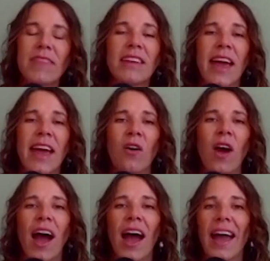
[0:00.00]

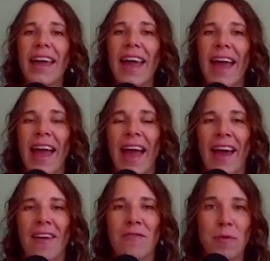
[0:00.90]
Now, I
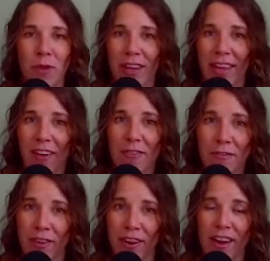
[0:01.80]
have been working out
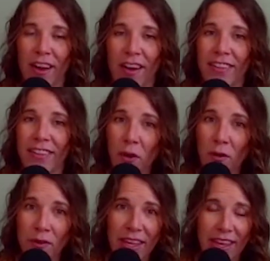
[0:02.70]
for a little
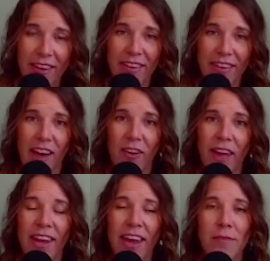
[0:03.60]
over a year
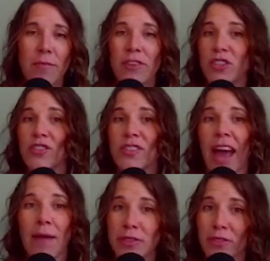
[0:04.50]
now, and I am just
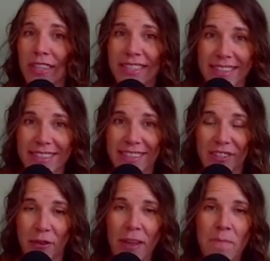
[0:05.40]
absolutely addicted
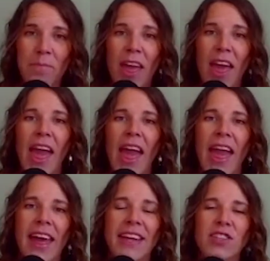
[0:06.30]
to it.
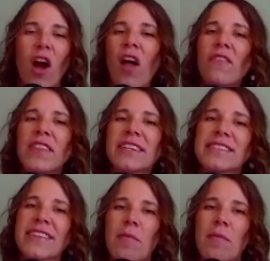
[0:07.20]
And all of
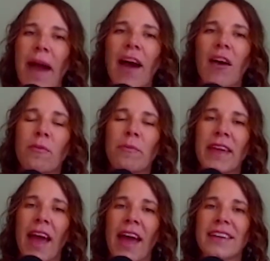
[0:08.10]
this came about
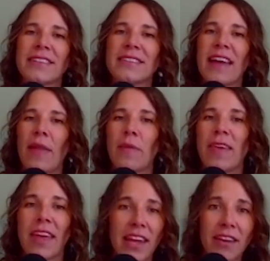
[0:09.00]
because at the
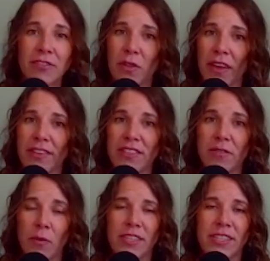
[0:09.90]
beginning of
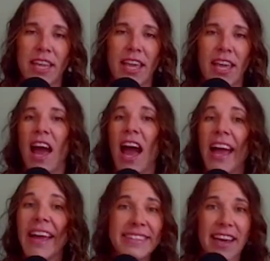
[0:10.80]
2014,
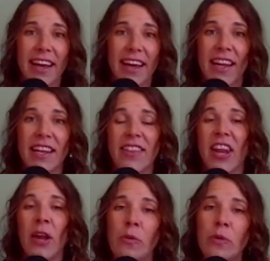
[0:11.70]
I decided
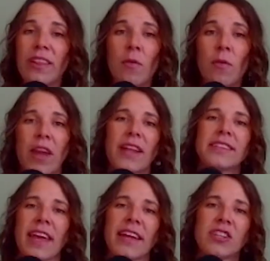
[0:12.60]
that I really wanted
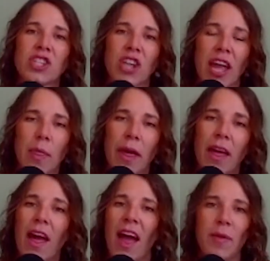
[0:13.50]
to get in shape.
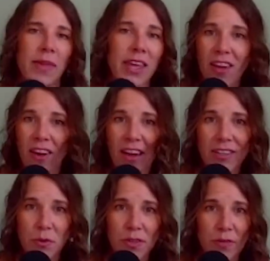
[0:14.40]
I'm getting
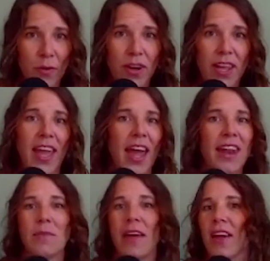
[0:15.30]
on toward 40
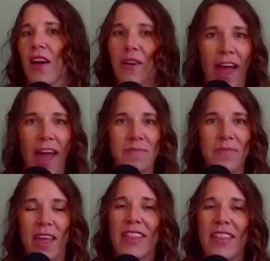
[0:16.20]
and I'm like, okay,
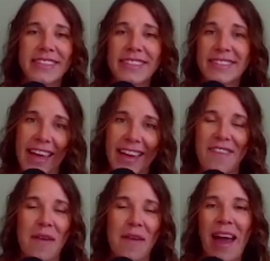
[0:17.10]
this is it.
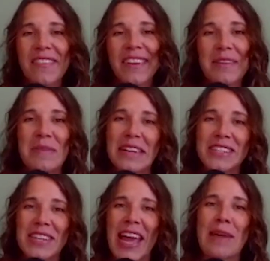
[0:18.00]
If I'm ever going to be in
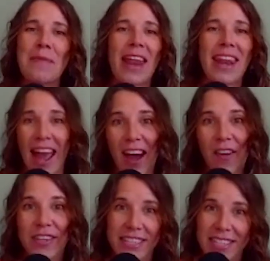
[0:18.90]
shape,
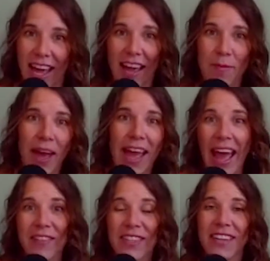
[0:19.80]
now is the time. I
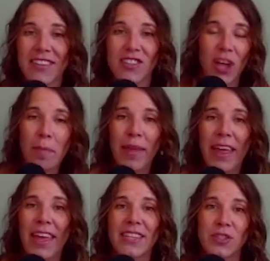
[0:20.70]
have to jump
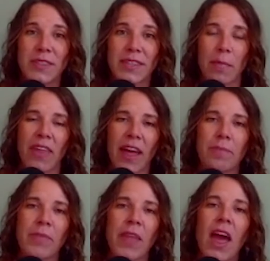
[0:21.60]
in and do something.